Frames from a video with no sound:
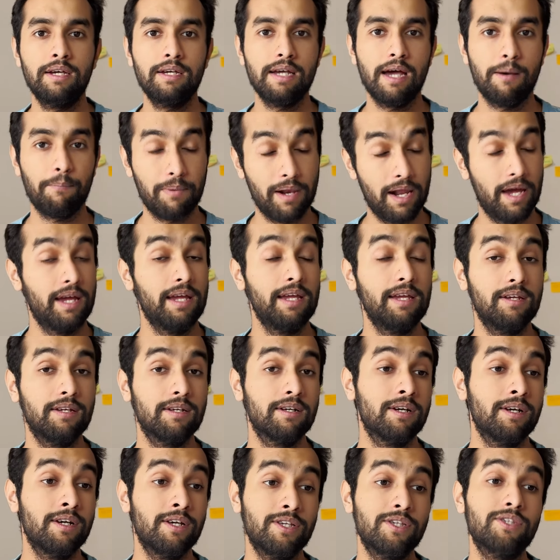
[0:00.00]

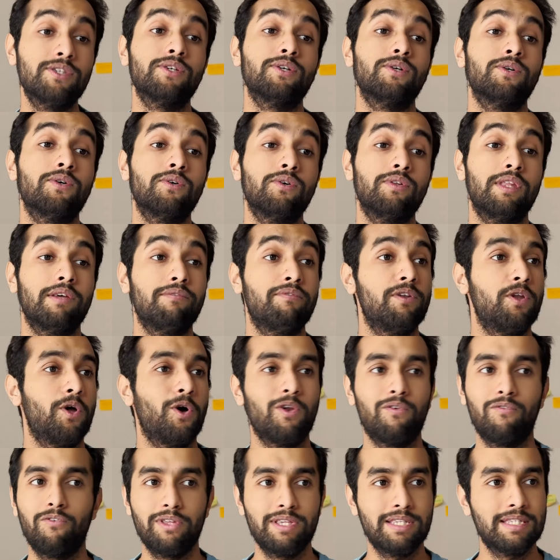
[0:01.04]
applying, so they will
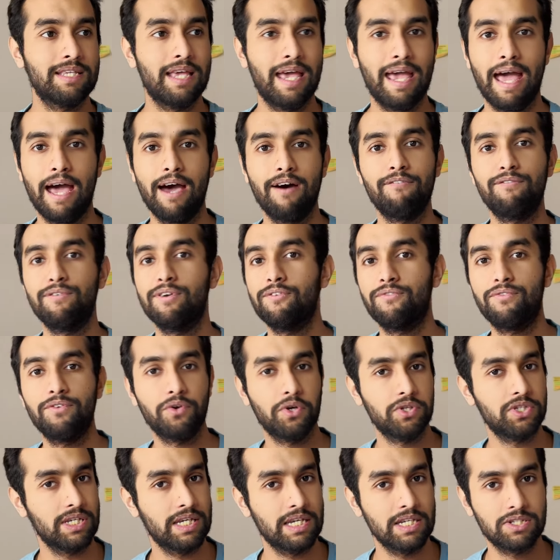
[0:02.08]
always have different
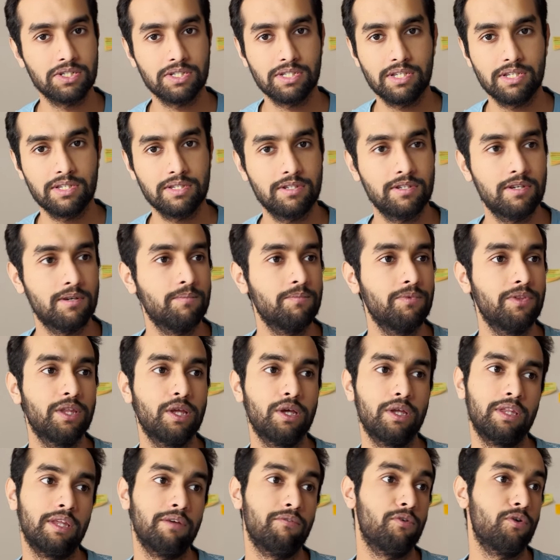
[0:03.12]
education system.
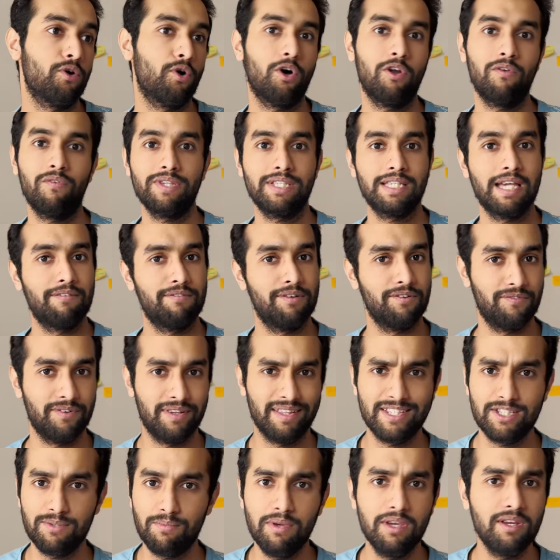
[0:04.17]
They will always have different
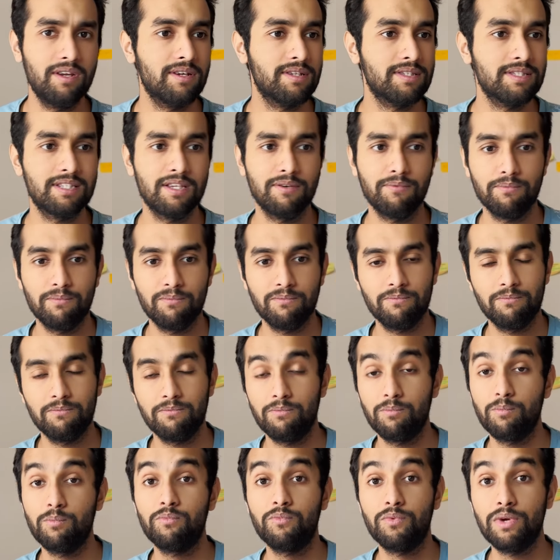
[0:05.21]
experience. Some
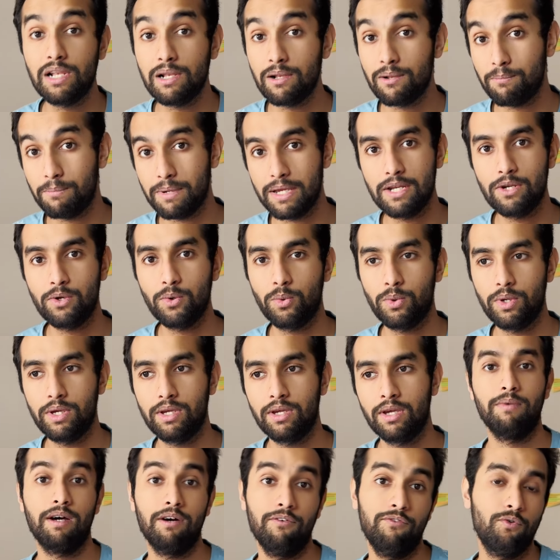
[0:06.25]
will be doing
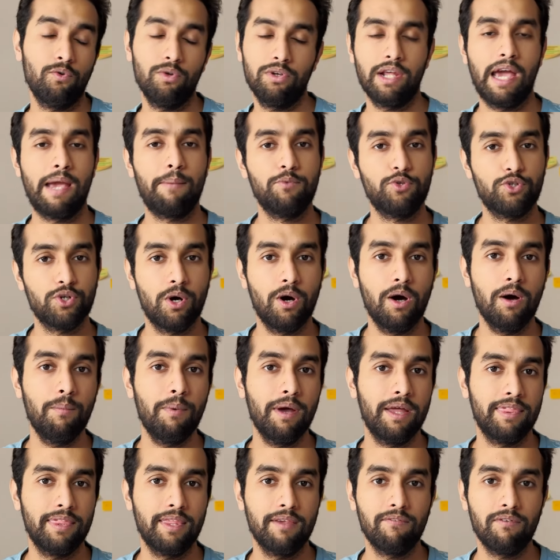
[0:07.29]
a full-time job
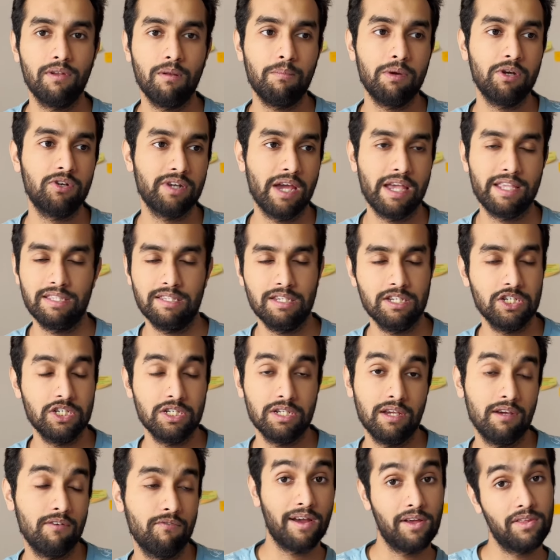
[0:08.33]
and they will be
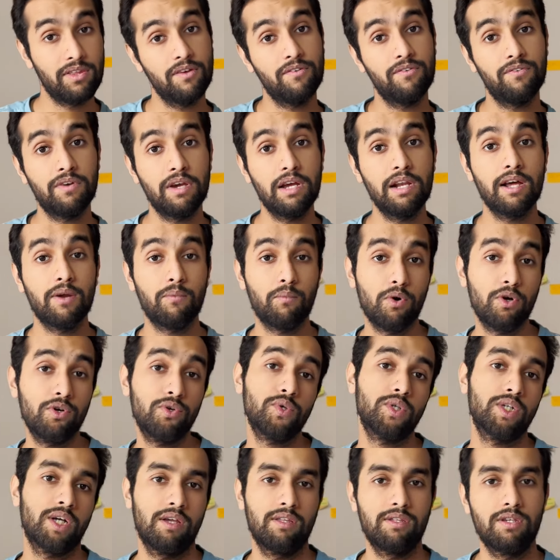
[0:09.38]
transitioning another field and want to
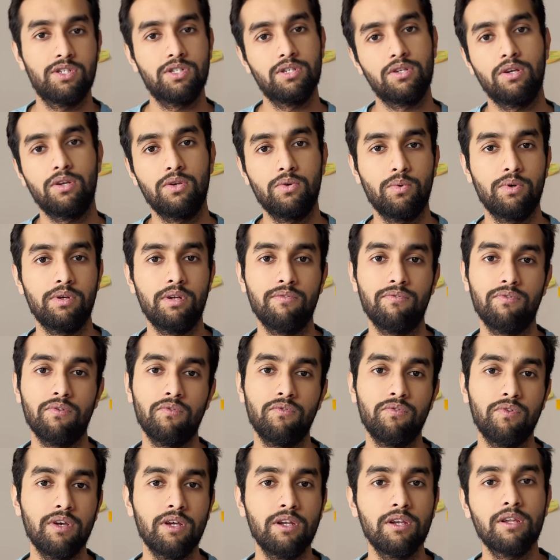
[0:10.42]
transition into a different
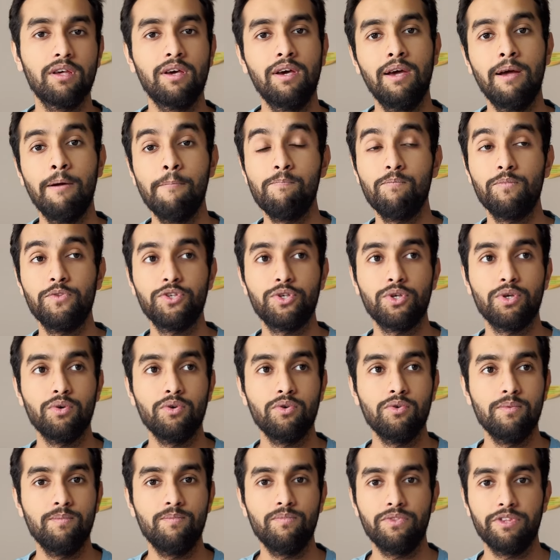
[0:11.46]
field.
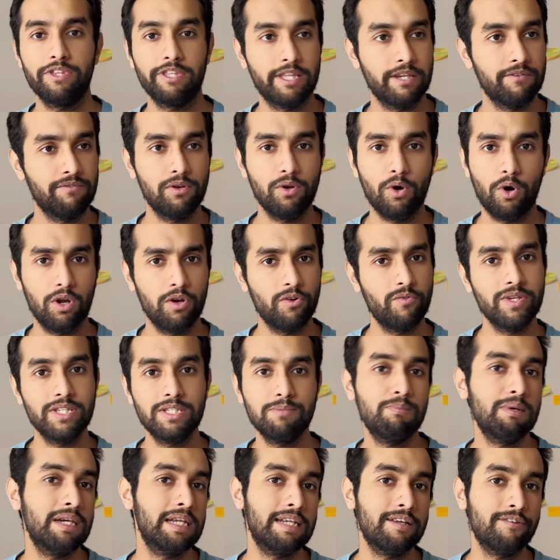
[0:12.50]
So there will always
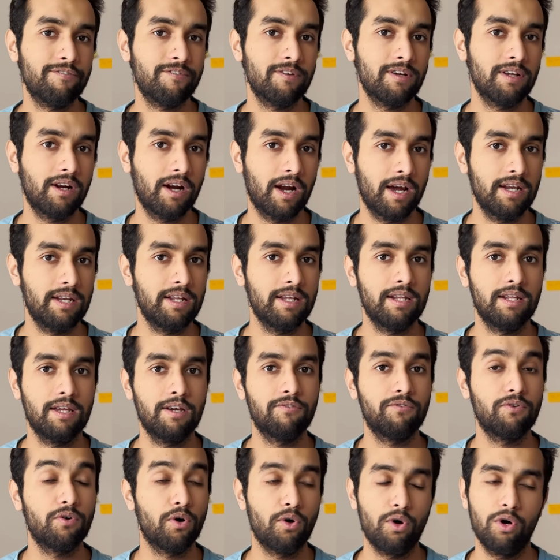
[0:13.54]
be different criteria
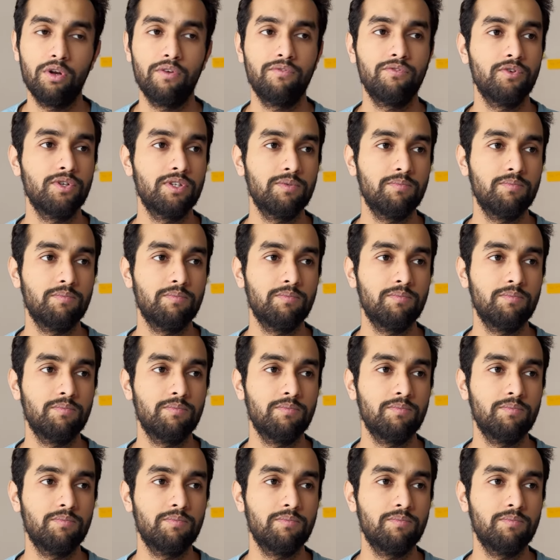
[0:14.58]
for all of those